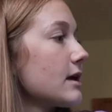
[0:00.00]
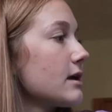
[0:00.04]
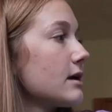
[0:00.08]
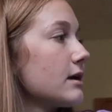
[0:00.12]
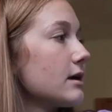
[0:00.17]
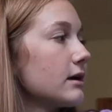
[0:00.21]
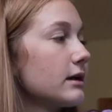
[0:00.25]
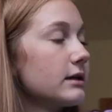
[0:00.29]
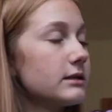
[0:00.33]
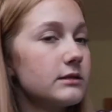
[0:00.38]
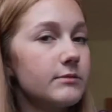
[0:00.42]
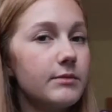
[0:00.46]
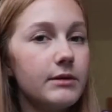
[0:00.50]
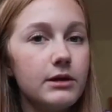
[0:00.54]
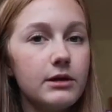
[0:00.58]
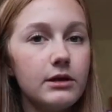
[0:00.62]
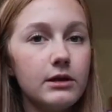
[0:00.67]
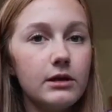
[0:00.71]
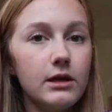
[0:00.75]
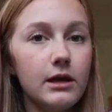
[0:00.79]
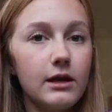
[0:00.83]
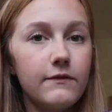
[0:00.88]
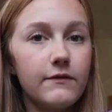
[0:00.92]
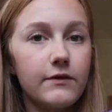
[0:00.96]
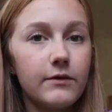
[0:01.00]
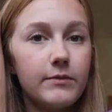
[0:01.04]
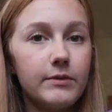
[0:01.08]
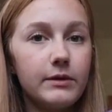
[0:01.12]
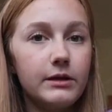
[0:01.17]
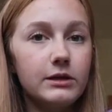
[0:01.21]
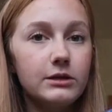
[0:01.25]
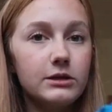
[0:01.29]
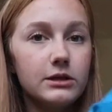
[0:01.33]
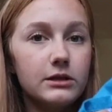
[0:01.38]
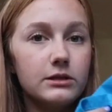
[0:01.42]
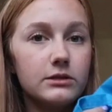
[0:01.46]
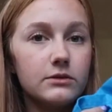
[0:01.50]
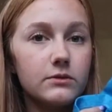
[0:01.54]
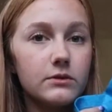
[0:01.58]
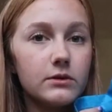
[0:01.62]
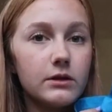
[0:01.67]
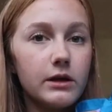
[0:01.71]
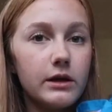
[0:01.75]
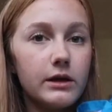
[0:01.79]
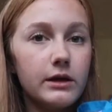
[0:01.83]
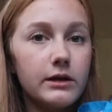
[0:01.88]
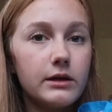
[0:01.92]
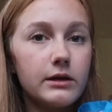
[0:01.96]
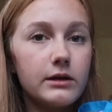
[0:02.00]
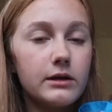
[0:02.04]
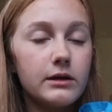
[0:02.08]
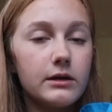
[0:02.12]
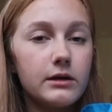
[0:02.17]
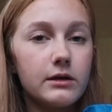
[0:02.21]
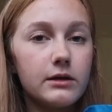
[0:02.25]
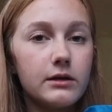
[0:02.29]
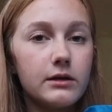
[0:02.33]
not, because it'd be good like for P Js or like